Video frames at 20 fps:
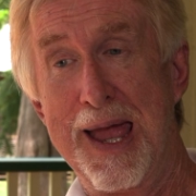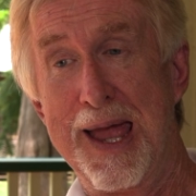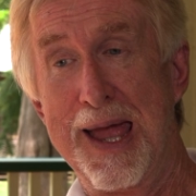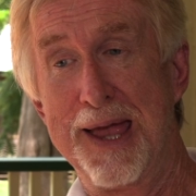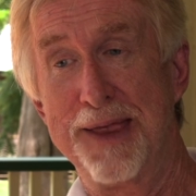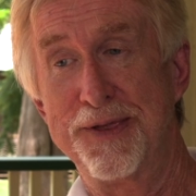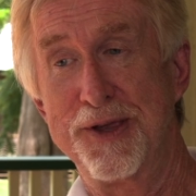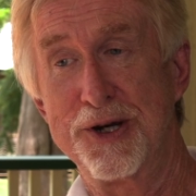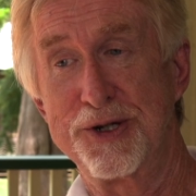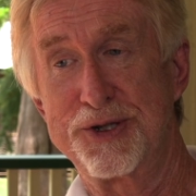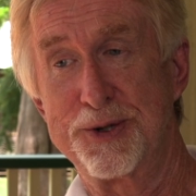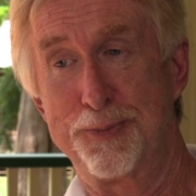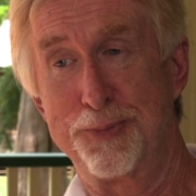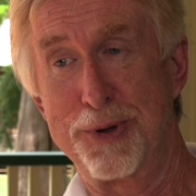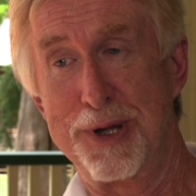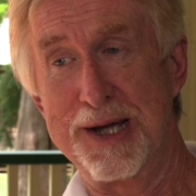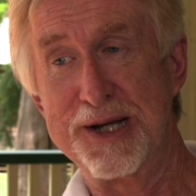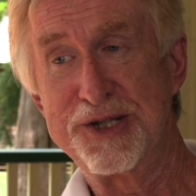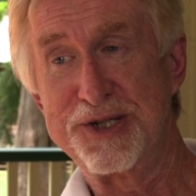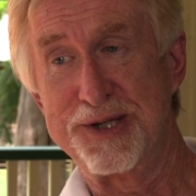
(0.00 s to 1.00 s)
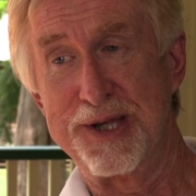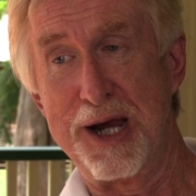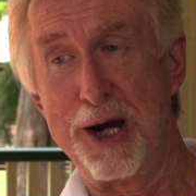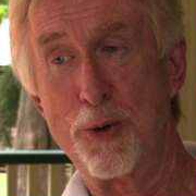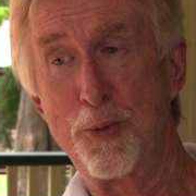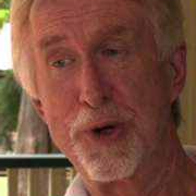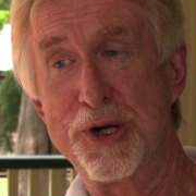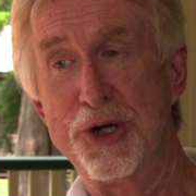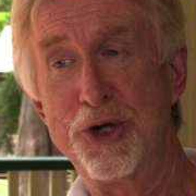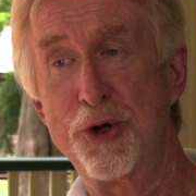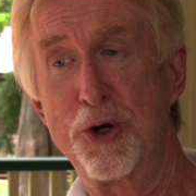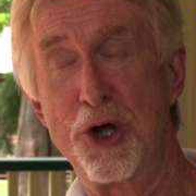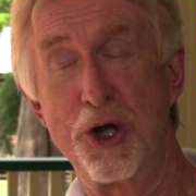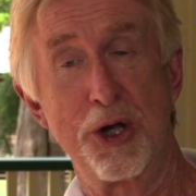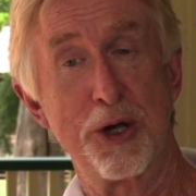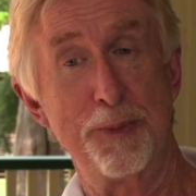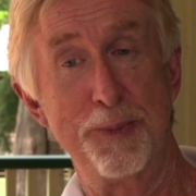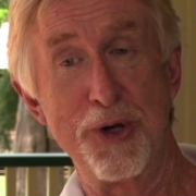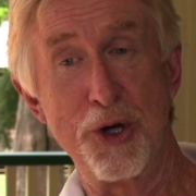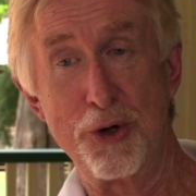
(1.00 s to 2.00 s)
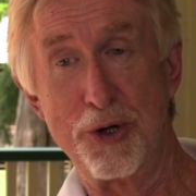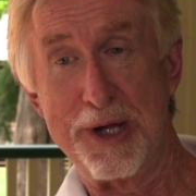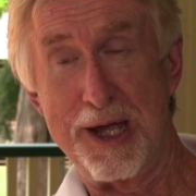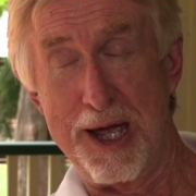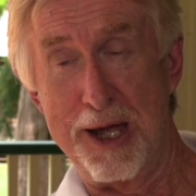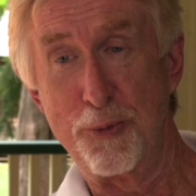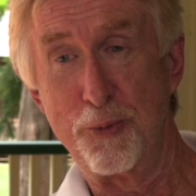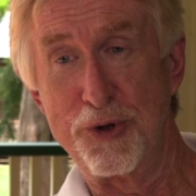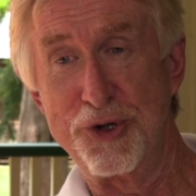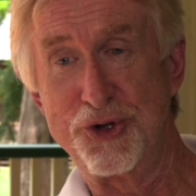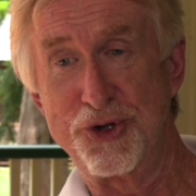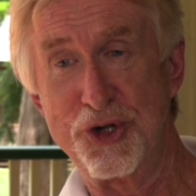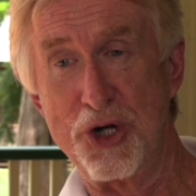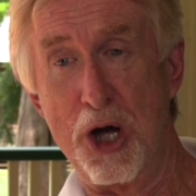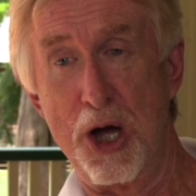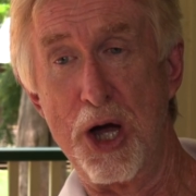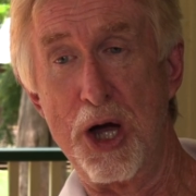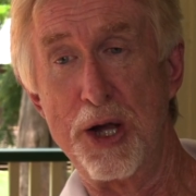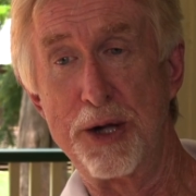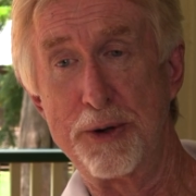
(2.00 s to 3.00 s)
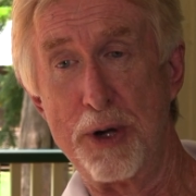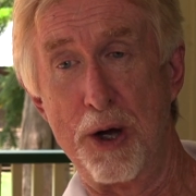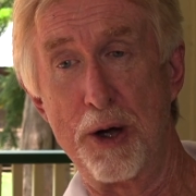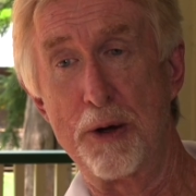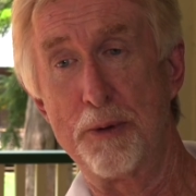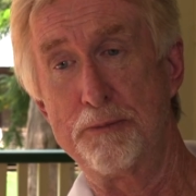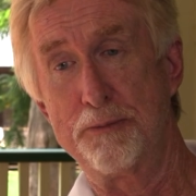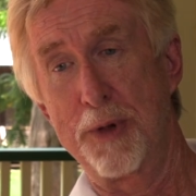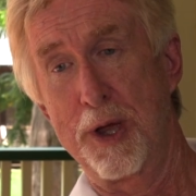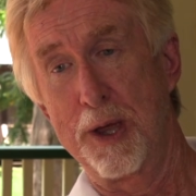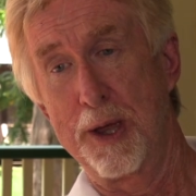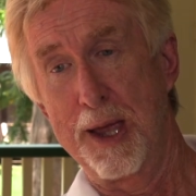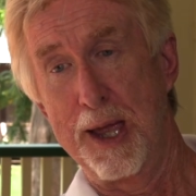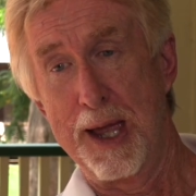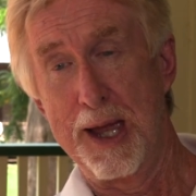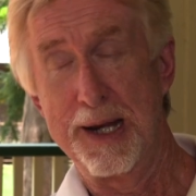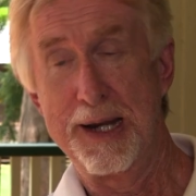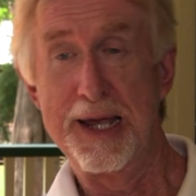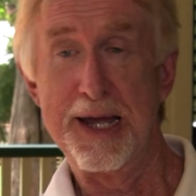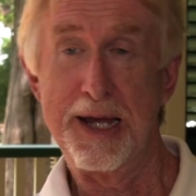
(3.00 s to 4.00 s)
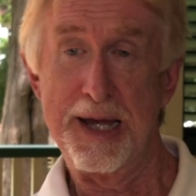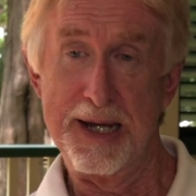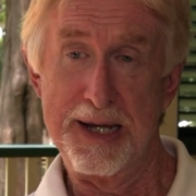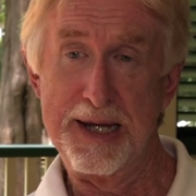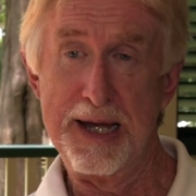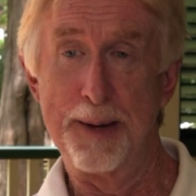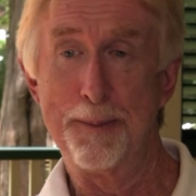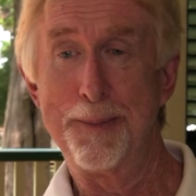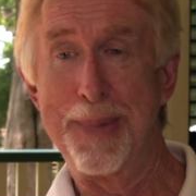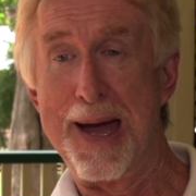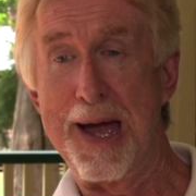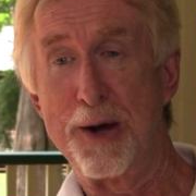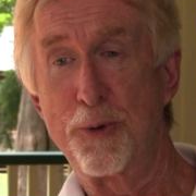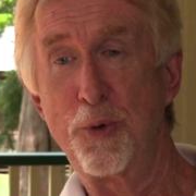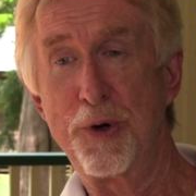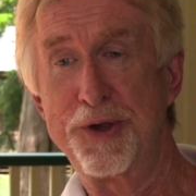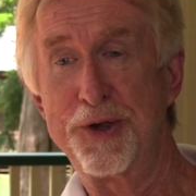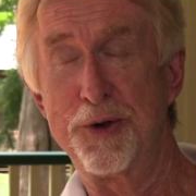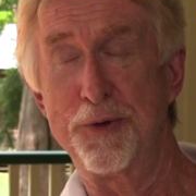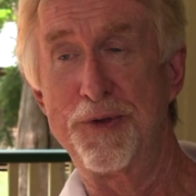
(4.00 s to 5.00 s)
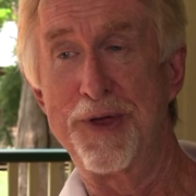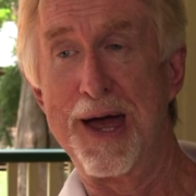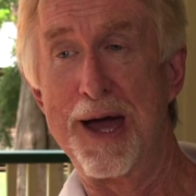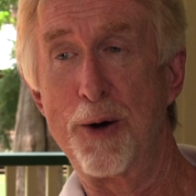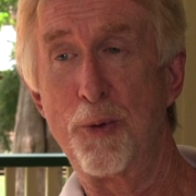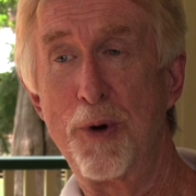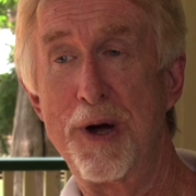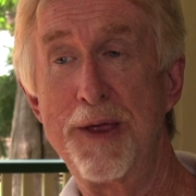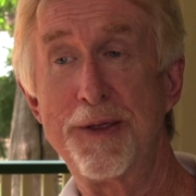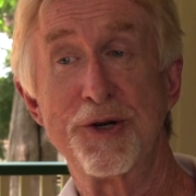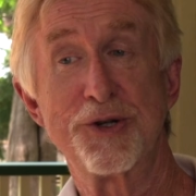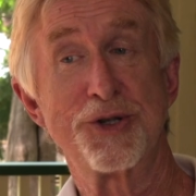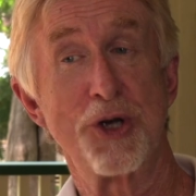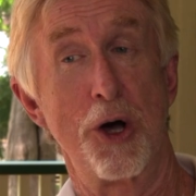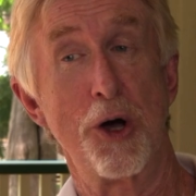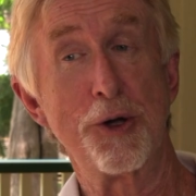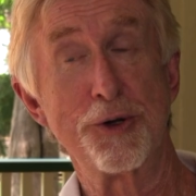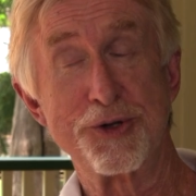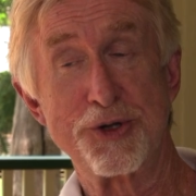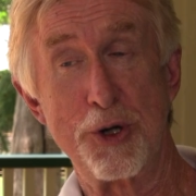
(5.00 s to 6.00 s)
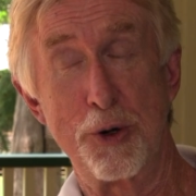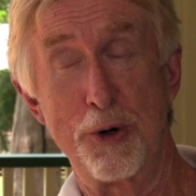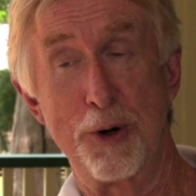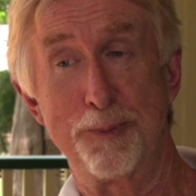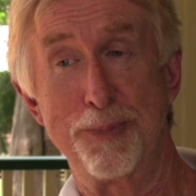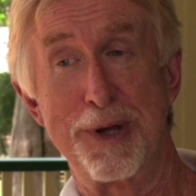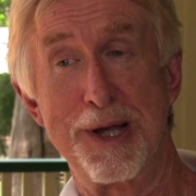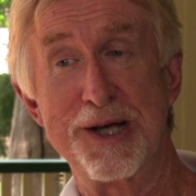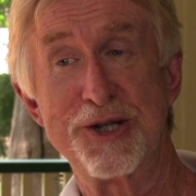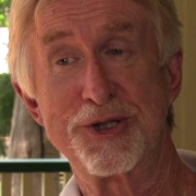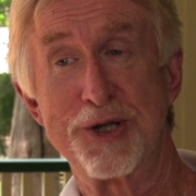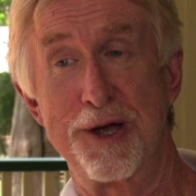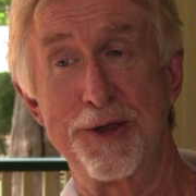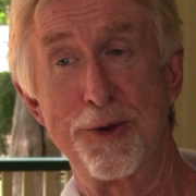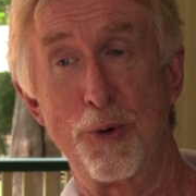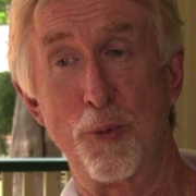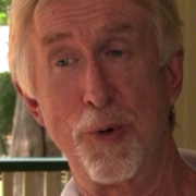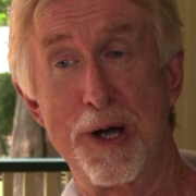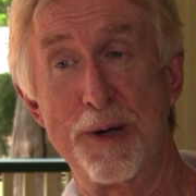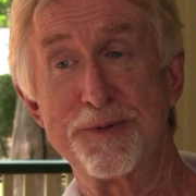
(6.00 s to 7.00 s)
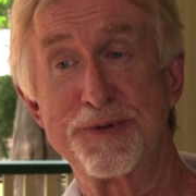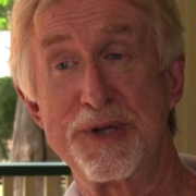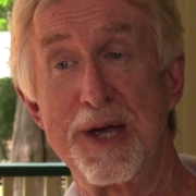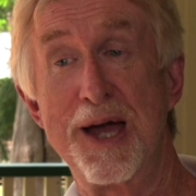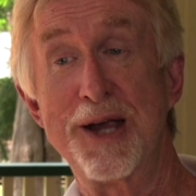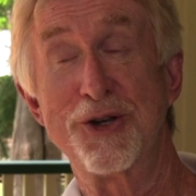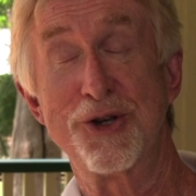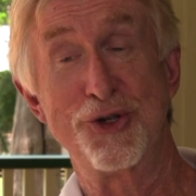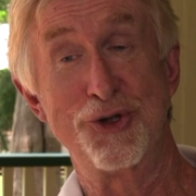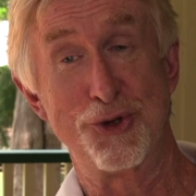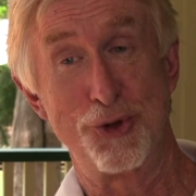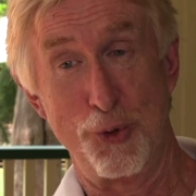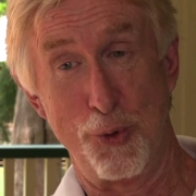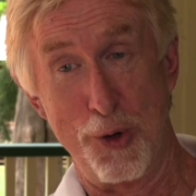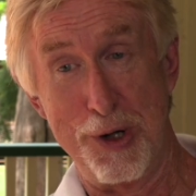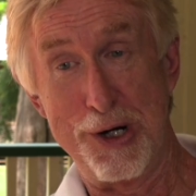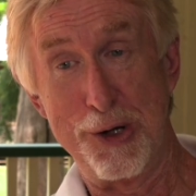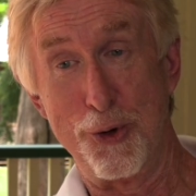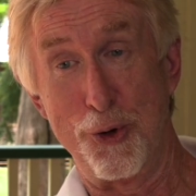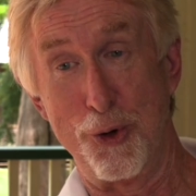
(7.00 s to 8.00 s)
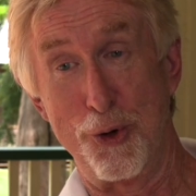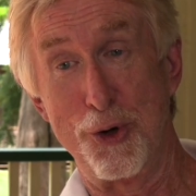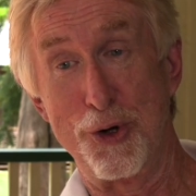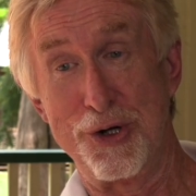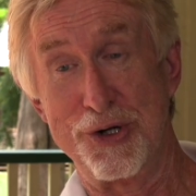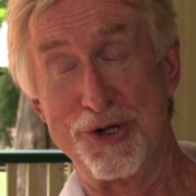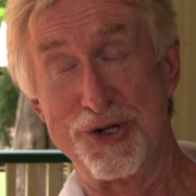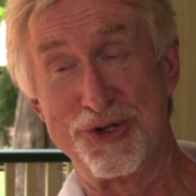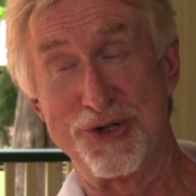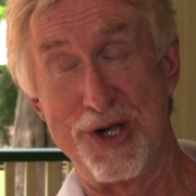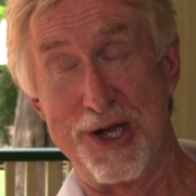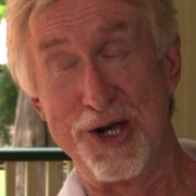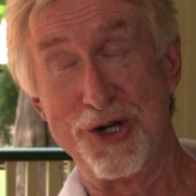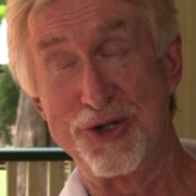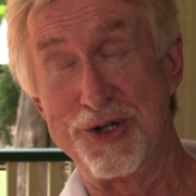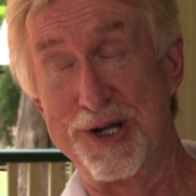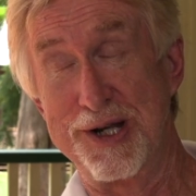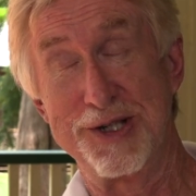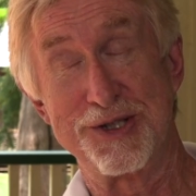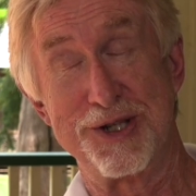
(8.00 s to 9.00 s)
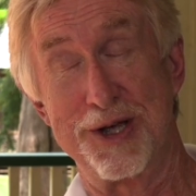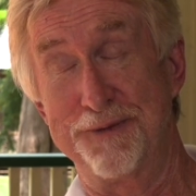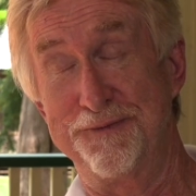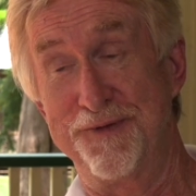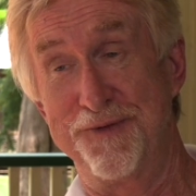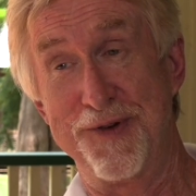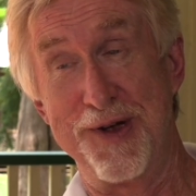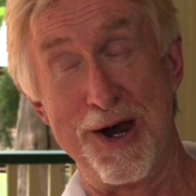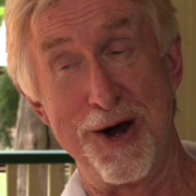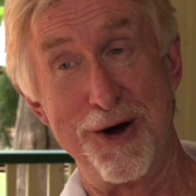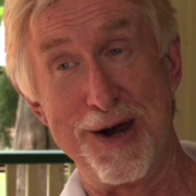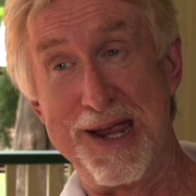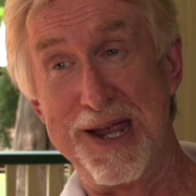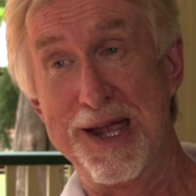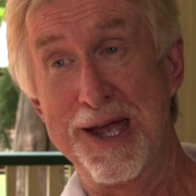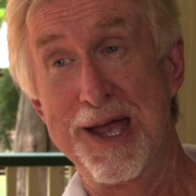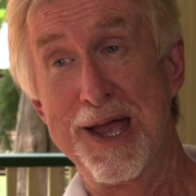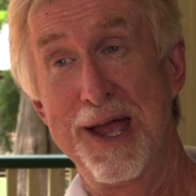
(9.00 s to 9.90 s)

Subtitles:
And there's a place there where you can communicate with John, and he can get back with you that way. There's also a place on the website to join our organization. It's a very